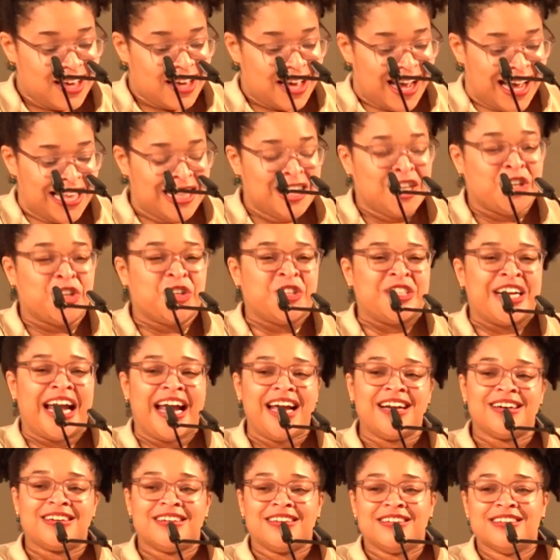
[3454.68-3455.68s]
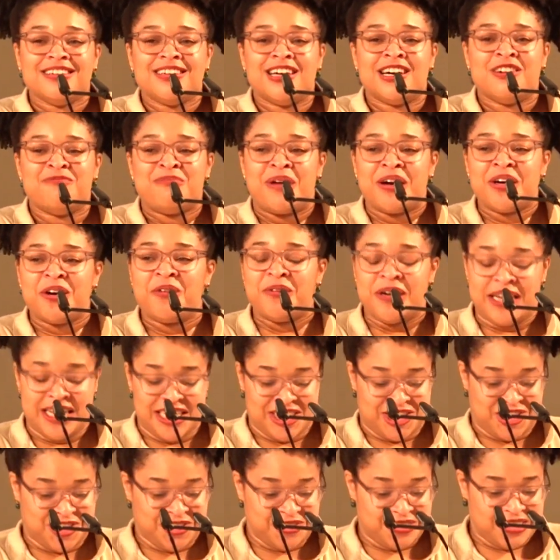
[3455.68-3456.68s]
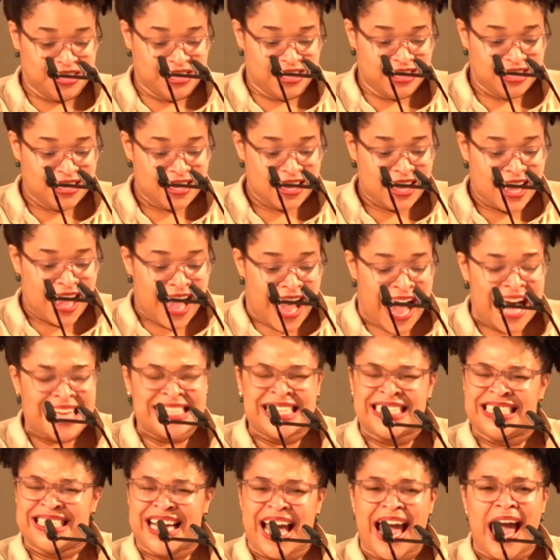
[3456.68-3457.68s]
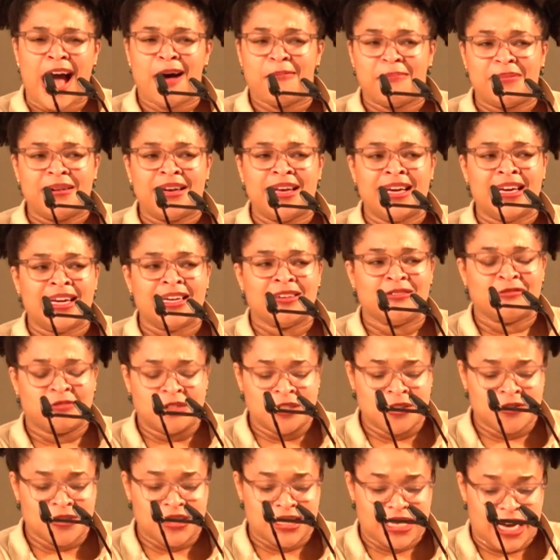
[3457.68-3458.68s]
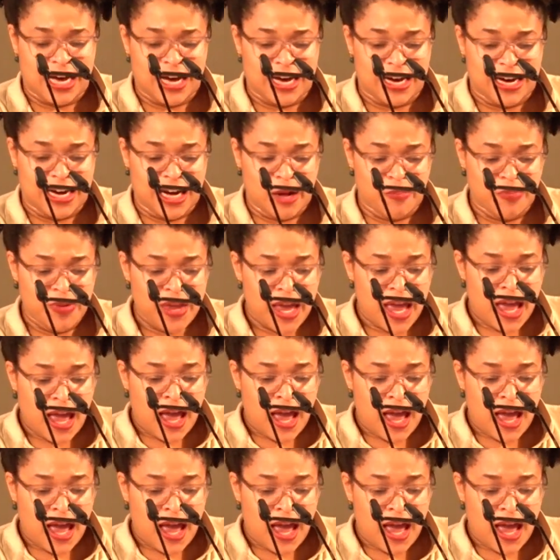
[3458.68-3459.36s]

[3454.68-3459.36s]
and the creator of my own history as it's happening in real time.